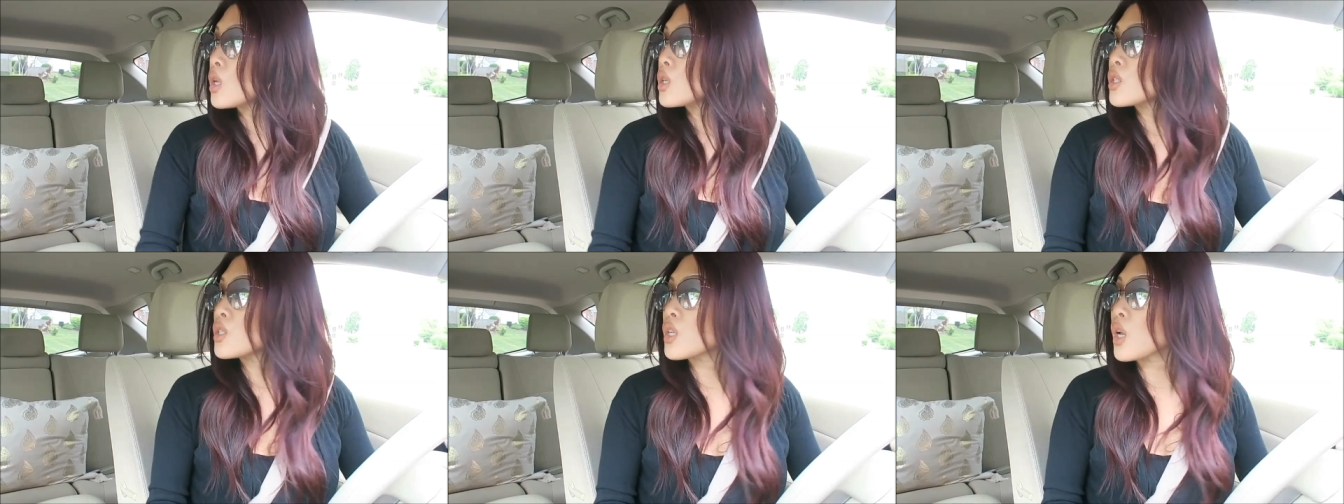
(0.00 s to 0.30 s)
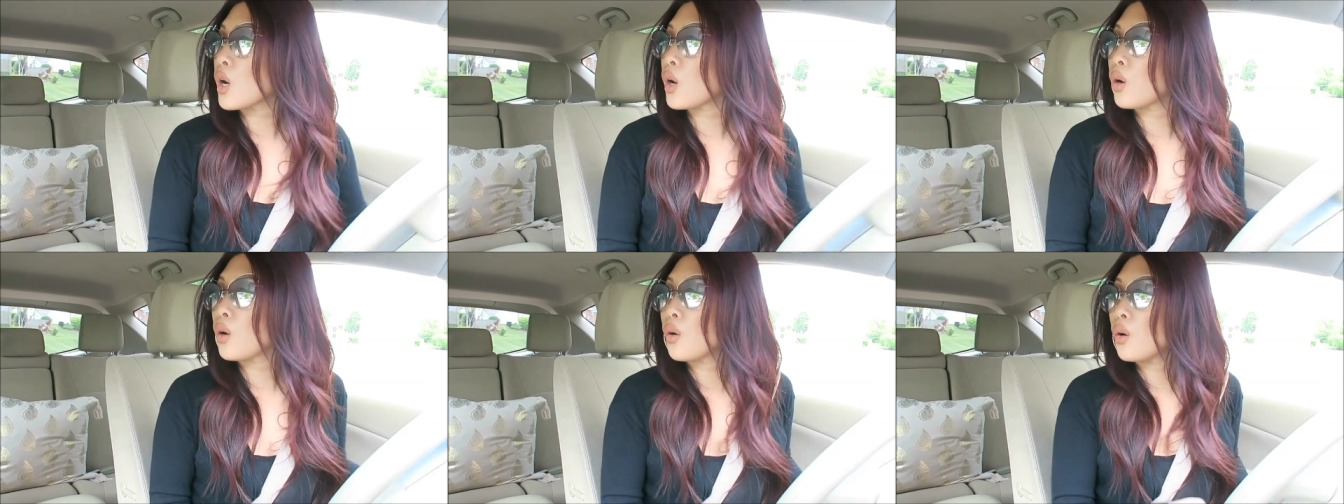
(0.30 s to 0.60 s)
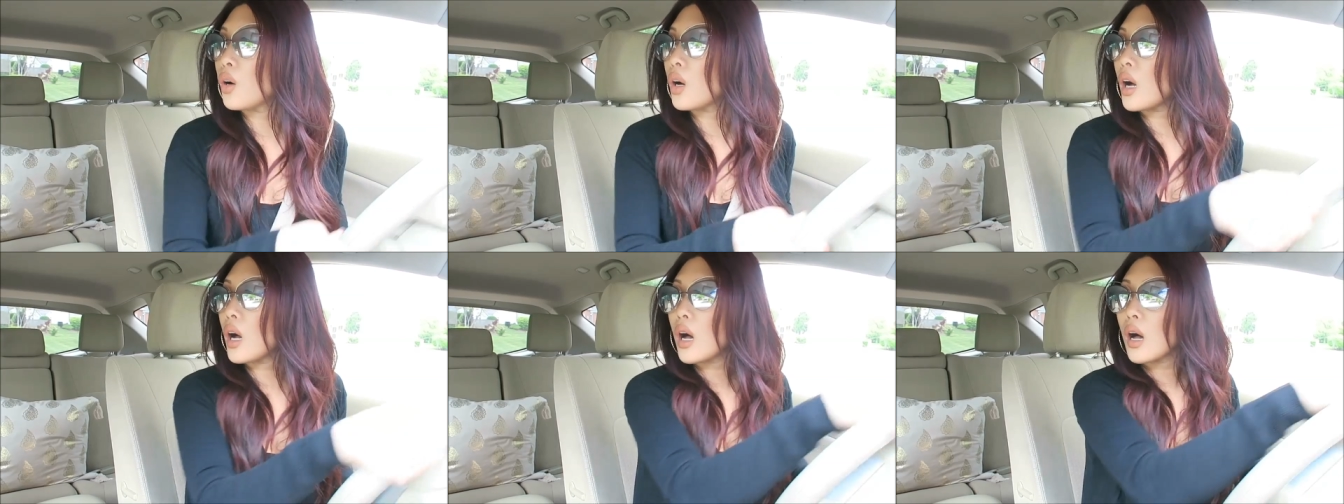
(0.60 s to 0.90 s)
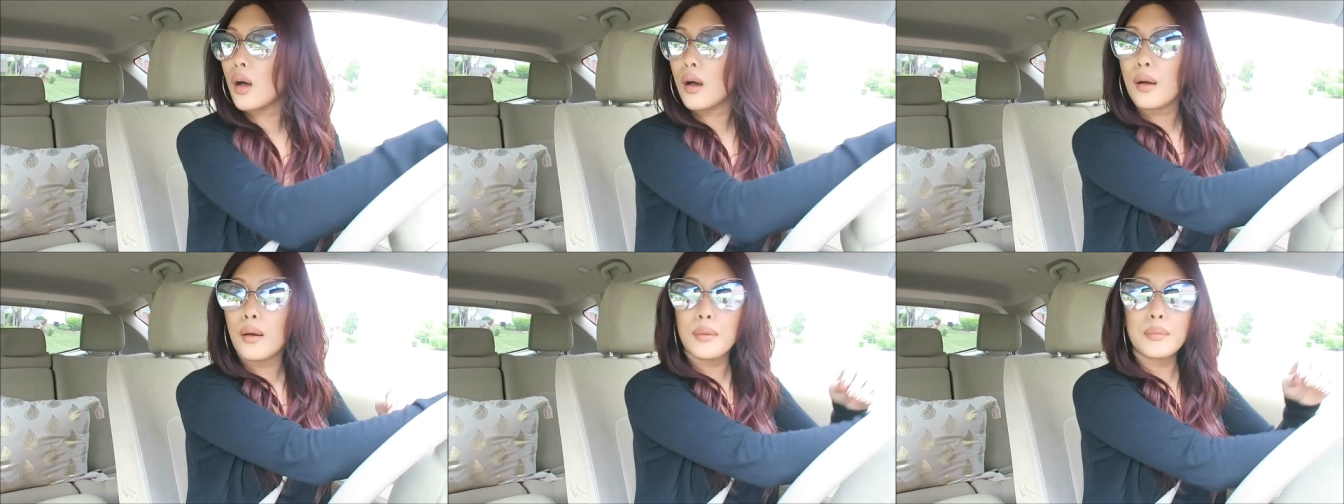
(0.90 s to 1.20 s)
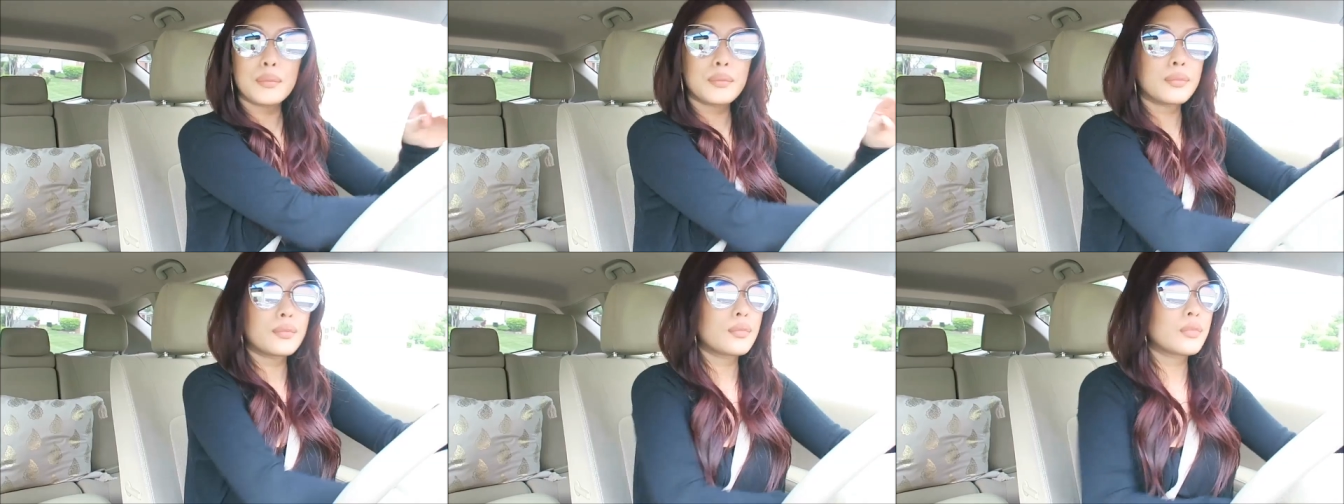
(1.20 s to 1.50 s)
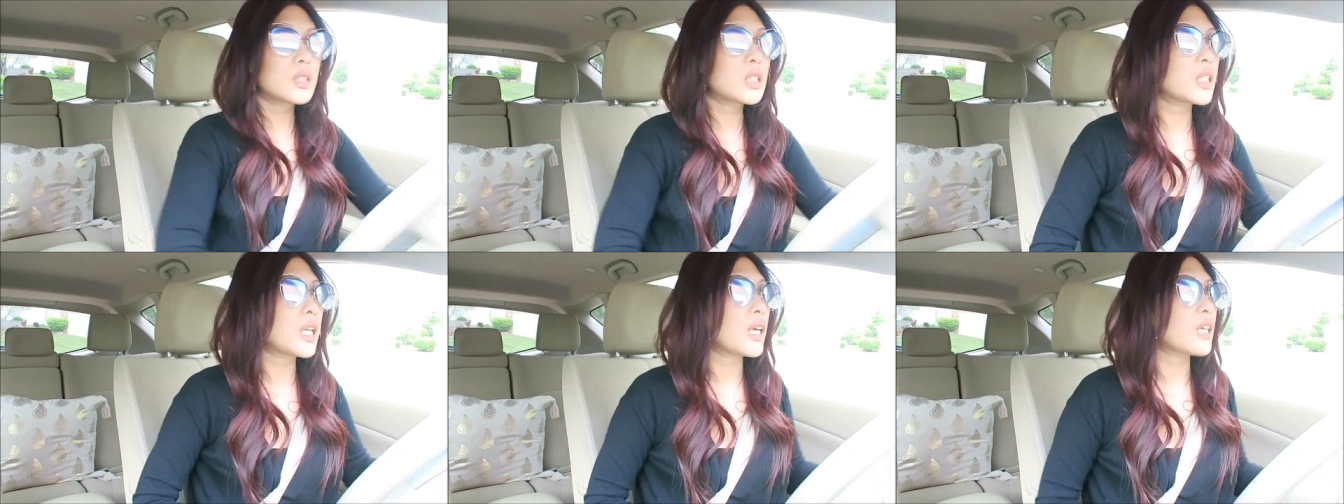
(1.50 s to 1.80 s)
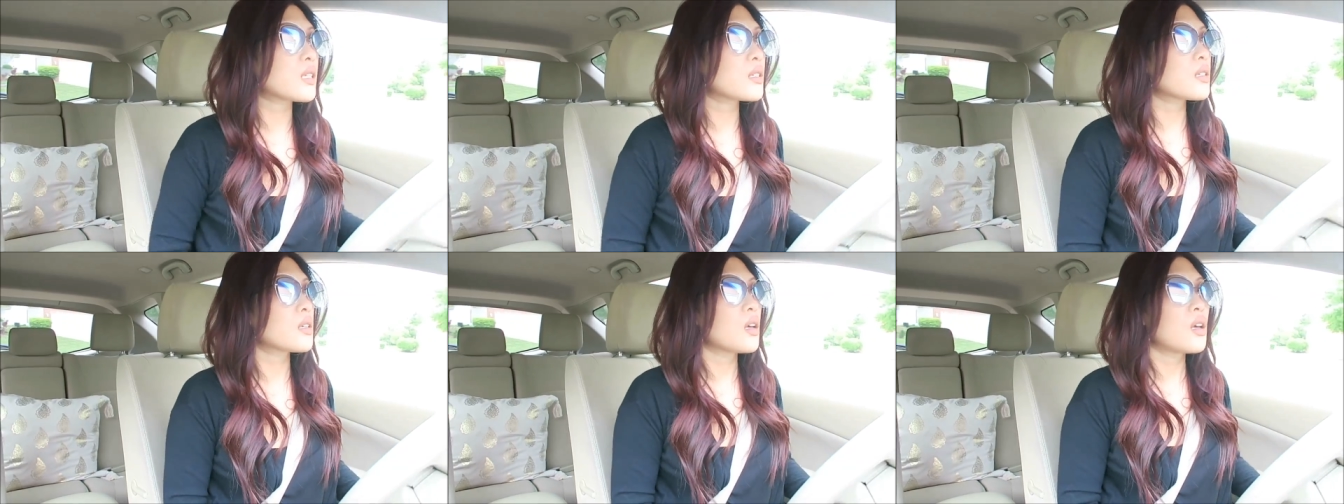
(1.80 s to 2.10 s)
So um,
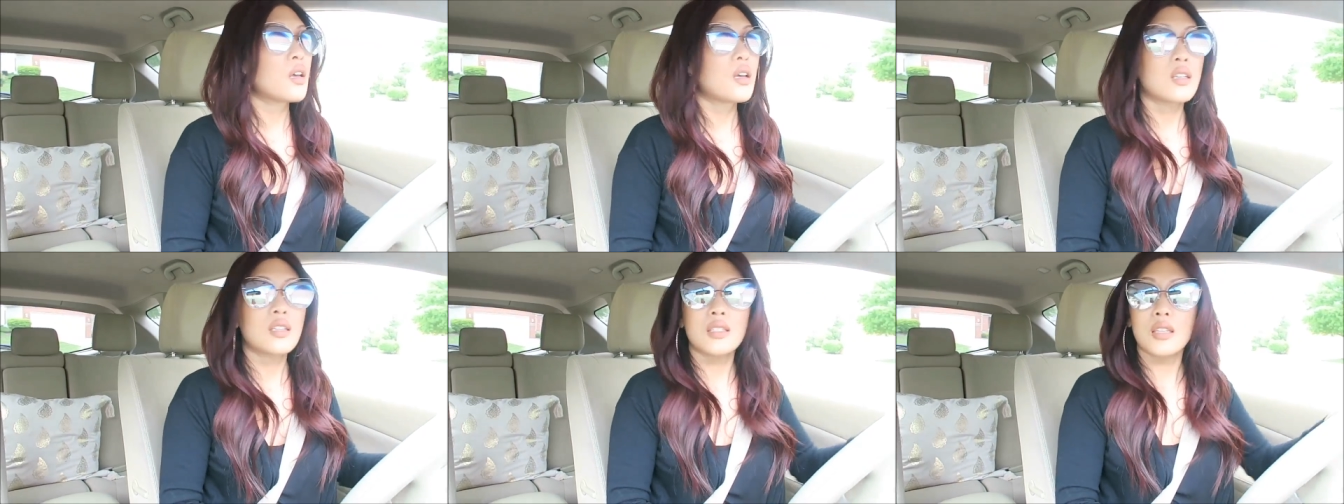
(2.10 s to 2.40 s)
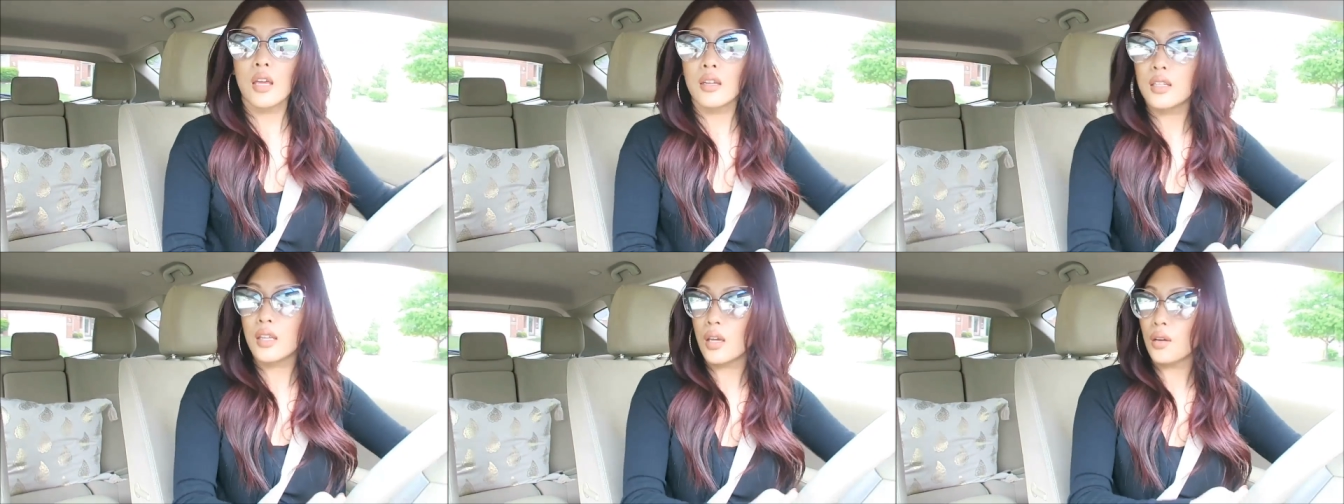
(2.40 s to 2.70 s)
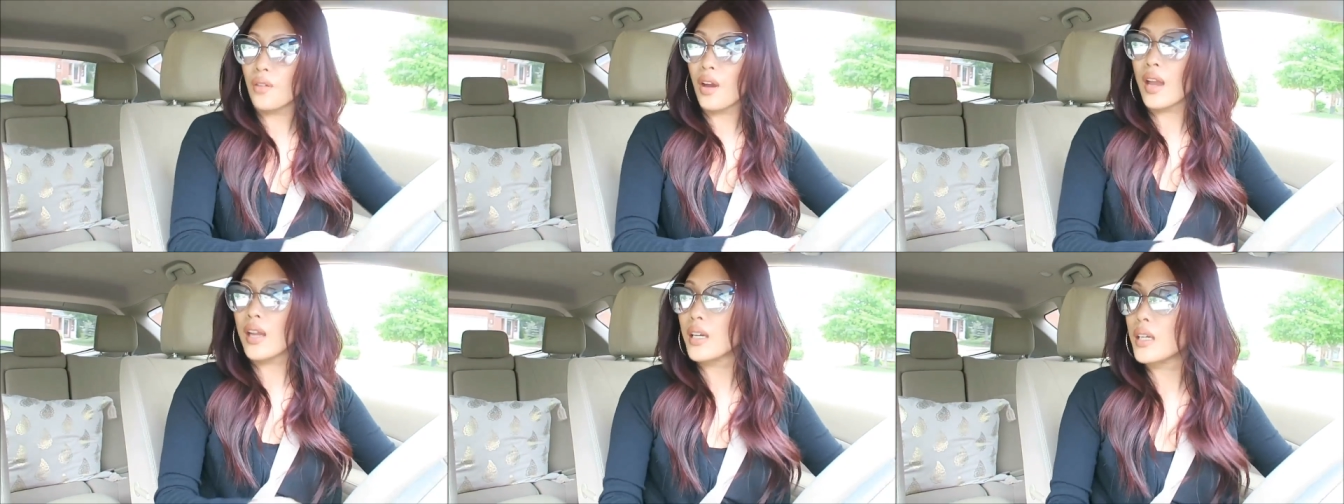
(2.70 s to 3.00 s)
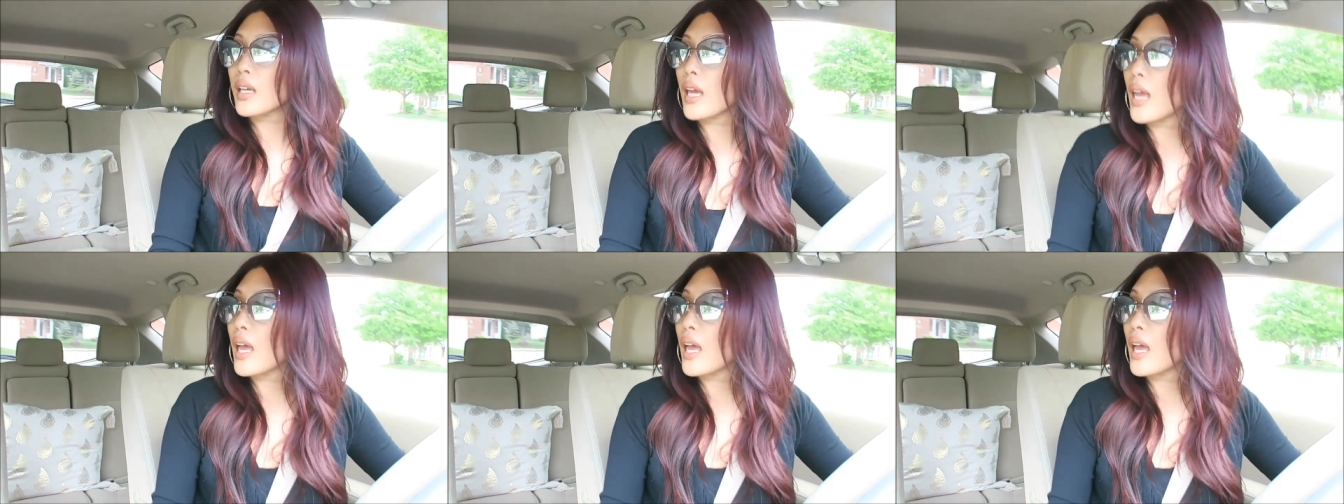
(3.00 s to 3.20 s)
today's Sunday, right?